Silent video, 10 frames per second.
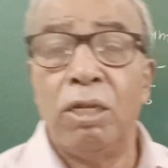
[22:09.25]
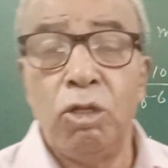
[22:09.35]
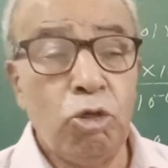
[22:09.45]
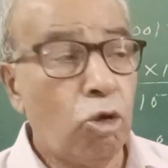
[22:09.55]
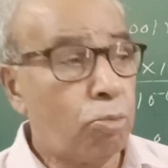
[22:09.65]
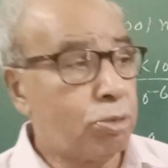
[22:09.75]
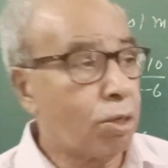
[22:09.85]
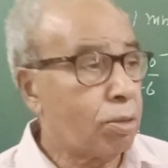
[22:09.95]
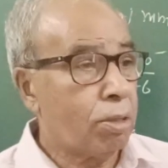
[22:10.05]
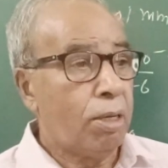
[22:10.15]
you
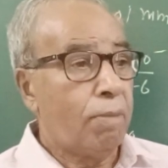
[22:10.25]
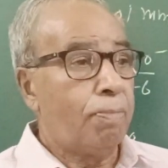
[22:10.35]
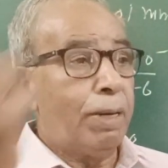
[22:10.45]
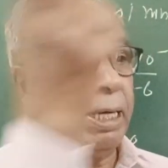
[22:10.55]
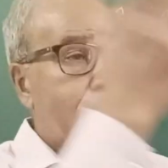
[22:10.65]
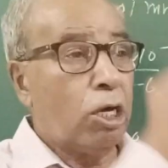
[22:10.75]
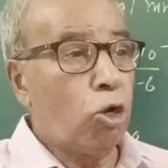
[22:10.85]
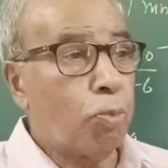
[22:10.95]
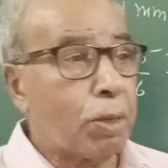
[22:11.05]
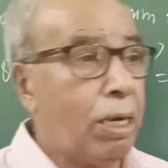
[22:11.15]
observe pattern
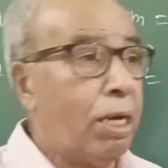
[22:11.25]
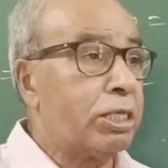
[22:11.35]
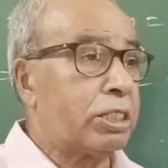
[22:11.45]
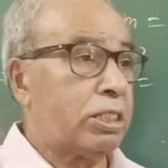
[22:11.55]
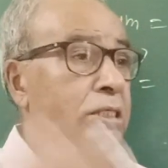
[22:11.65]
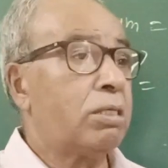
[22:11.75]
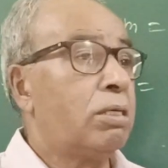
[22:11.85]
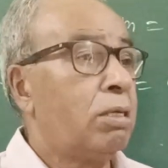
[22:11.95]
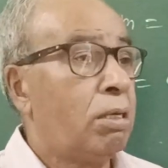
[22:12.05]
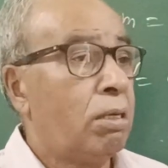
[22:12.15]
of colors
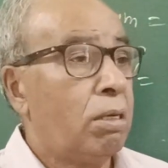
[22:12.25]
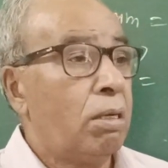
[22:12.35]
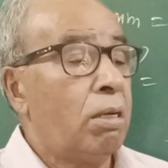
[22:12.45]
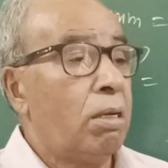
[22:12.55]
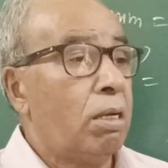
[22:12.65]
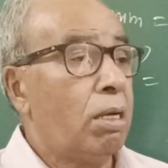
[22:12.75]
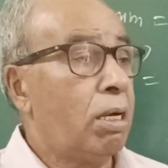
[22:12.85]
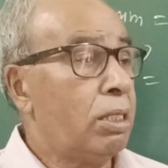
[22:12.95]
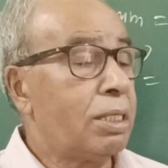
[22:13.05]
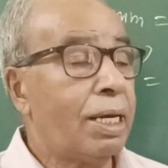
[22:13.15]

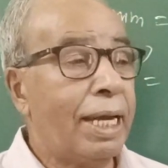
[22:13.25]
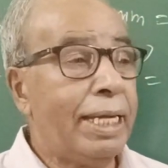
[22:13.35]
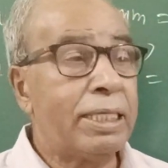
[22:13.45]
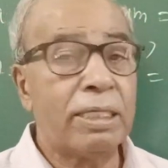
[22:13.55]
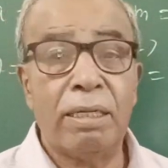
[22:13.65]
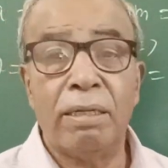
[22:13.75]
in the light.